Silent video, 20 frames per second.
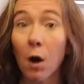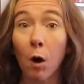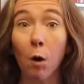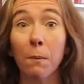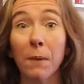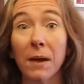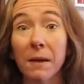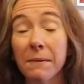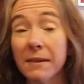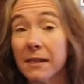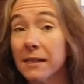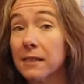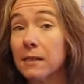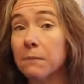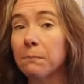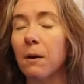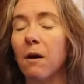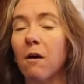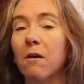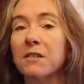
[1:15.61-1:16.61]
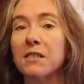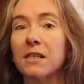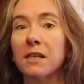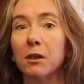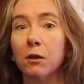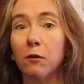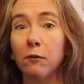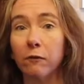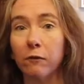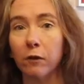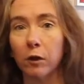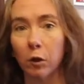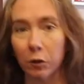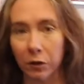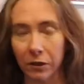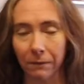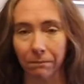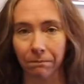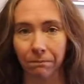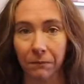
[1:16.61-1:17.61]
or maybe there's some parts that you've
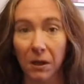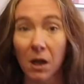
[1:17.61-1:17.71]
forgotten.